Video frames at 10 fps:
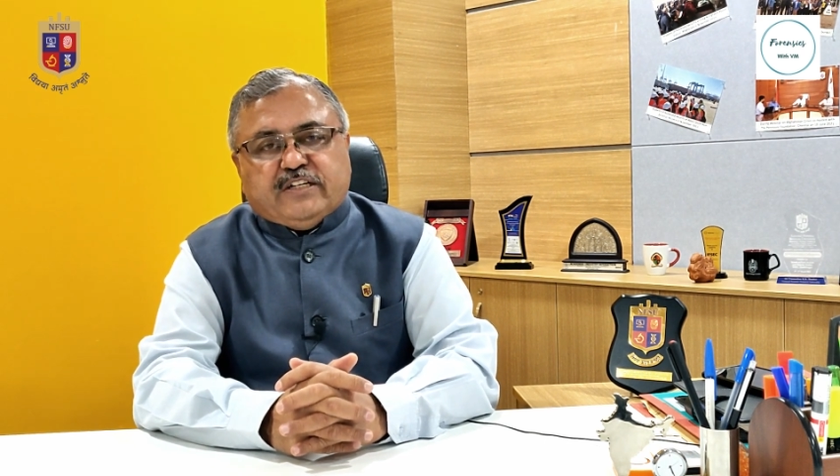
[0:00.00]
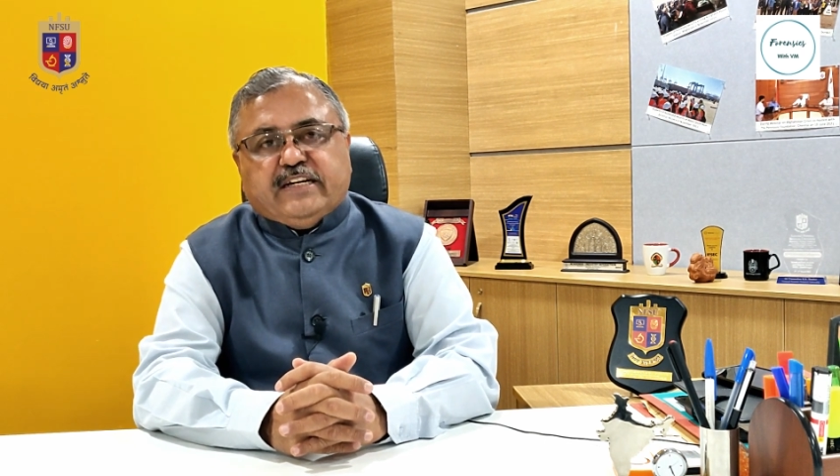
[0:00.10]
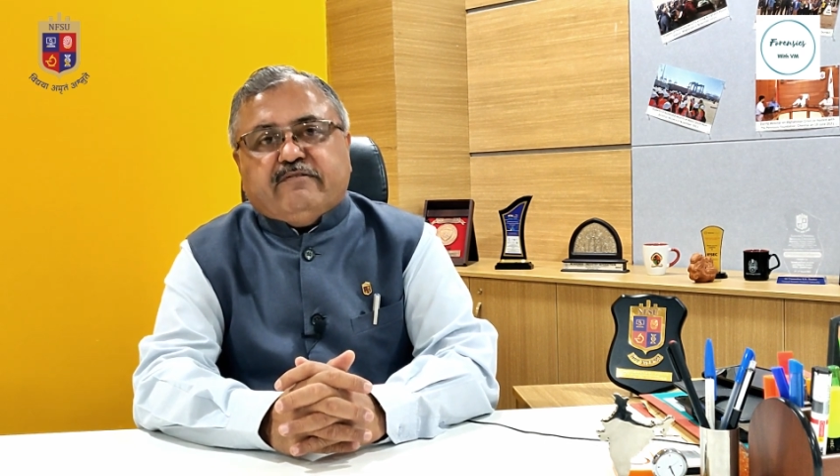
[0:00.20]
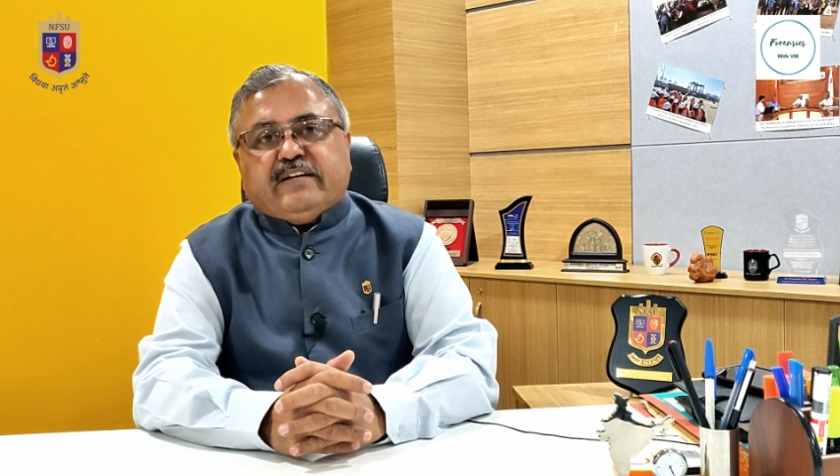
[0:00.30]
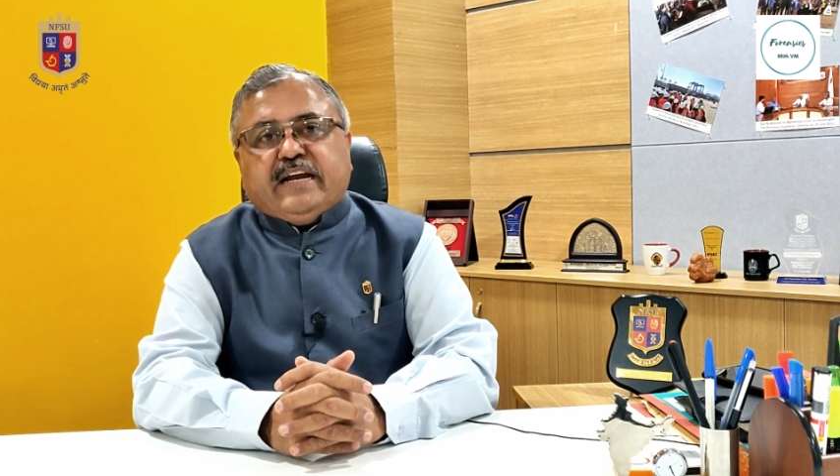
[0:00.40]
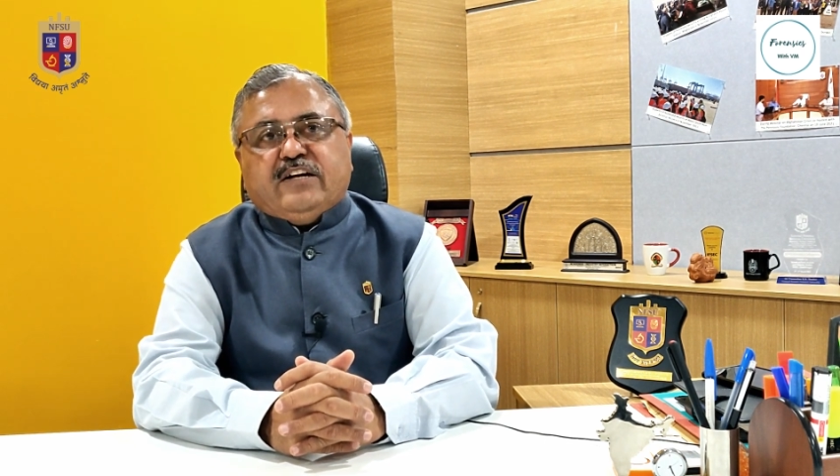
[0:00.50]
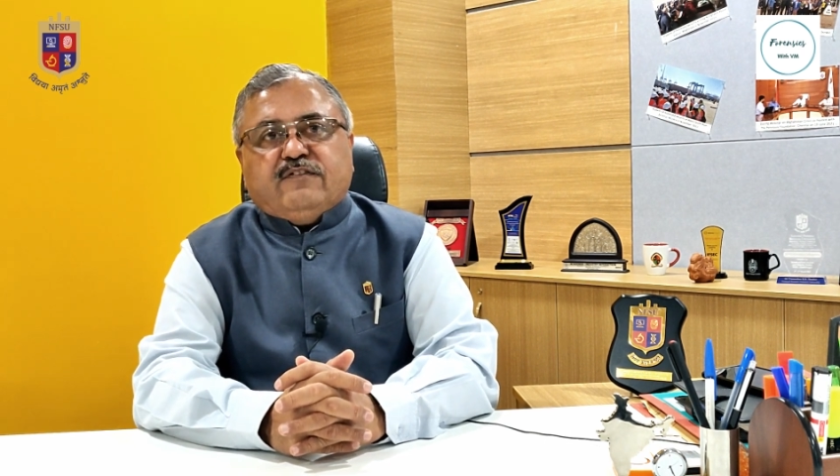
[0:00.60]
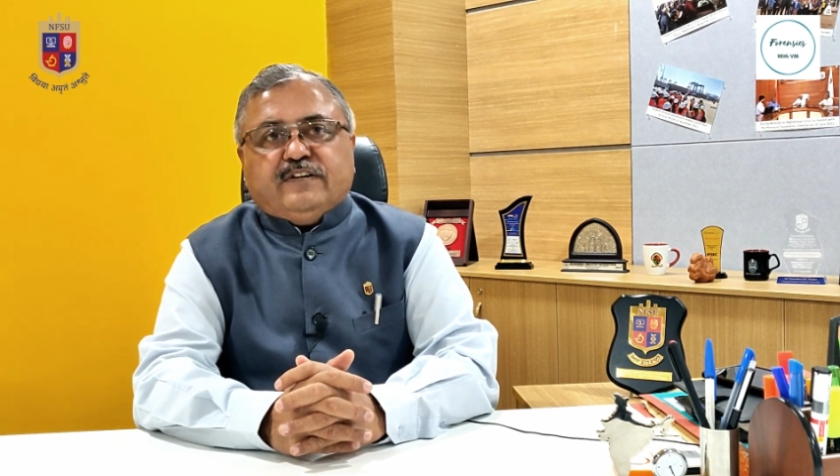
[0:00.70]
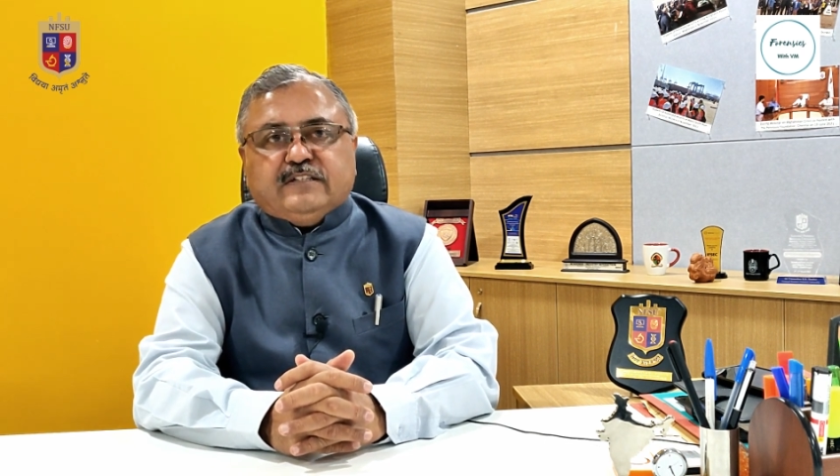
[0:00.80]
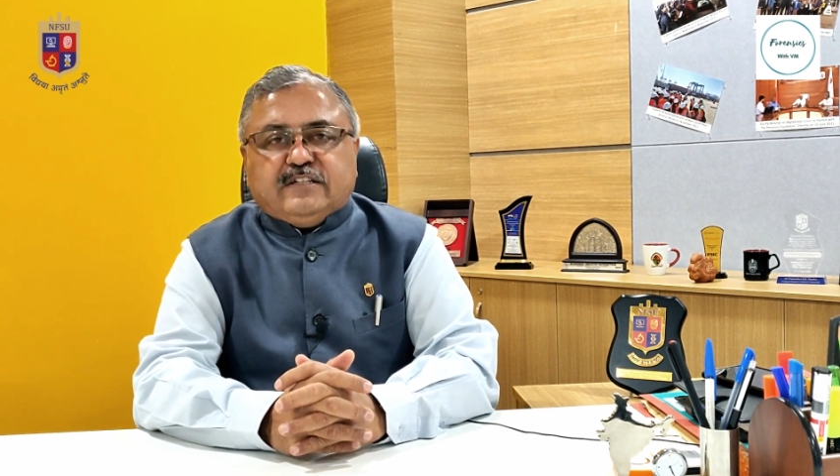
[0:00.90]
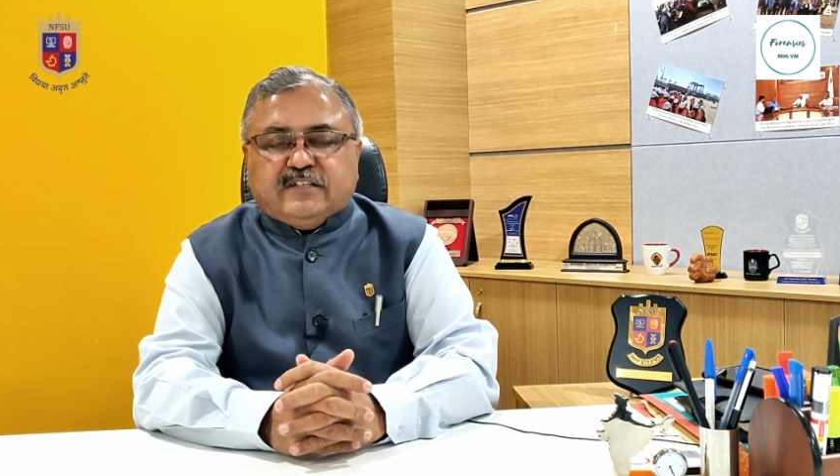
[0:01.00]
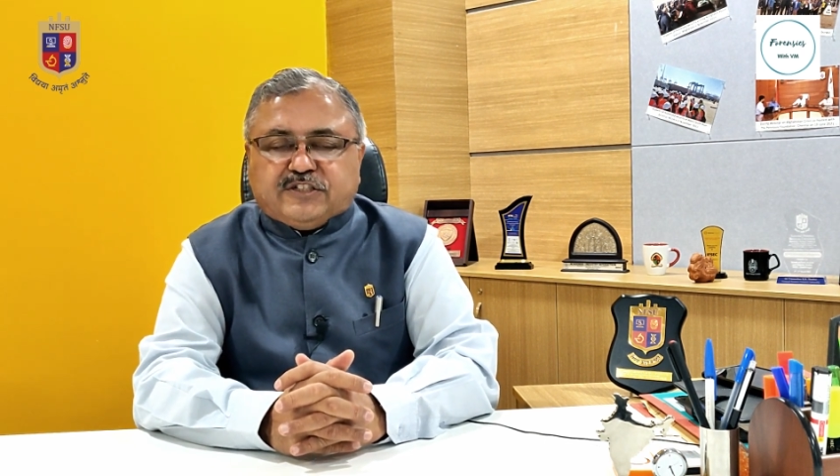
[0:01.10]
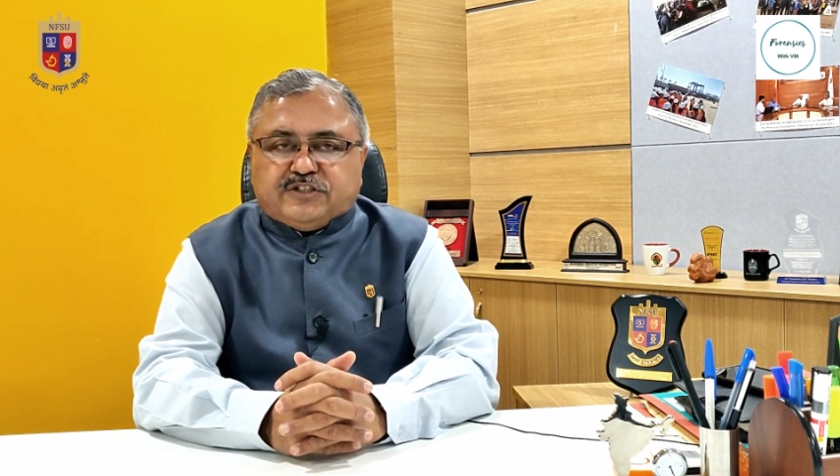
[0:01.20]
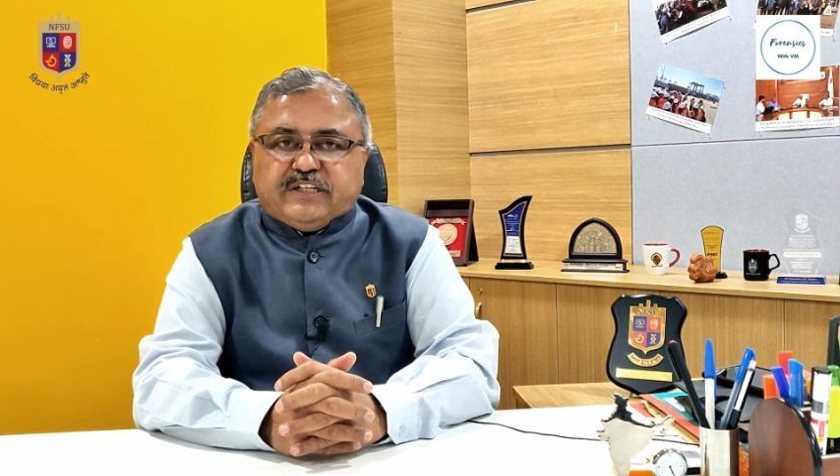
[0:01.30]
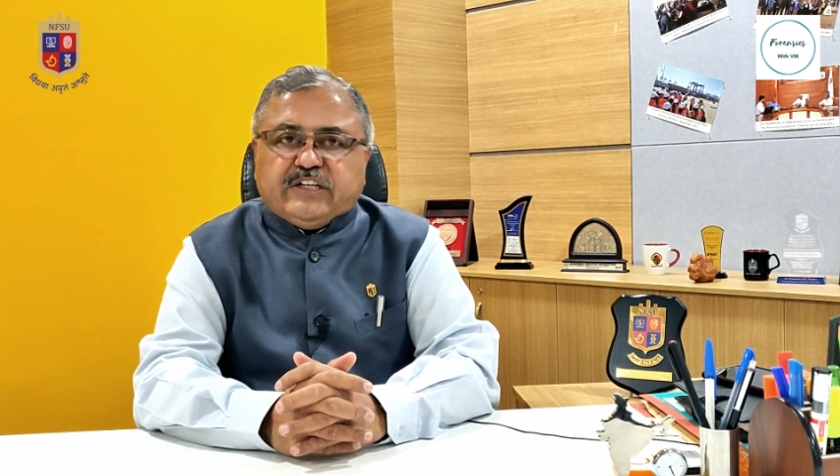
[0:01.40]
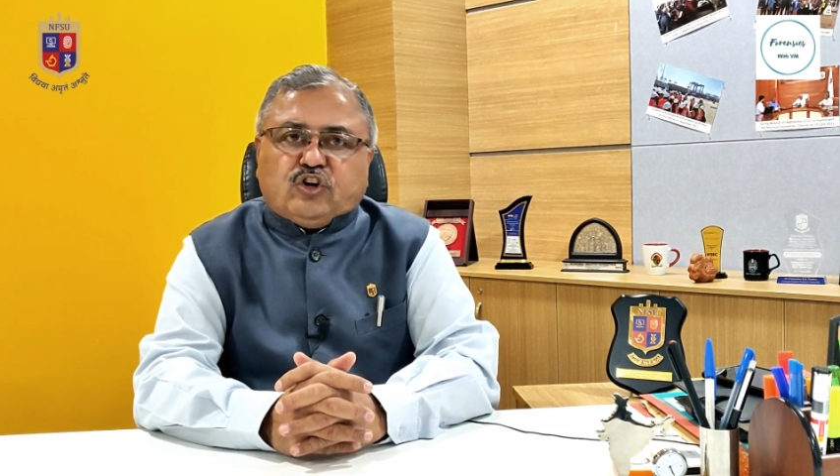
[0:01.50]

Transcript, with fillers: in every kind of industry,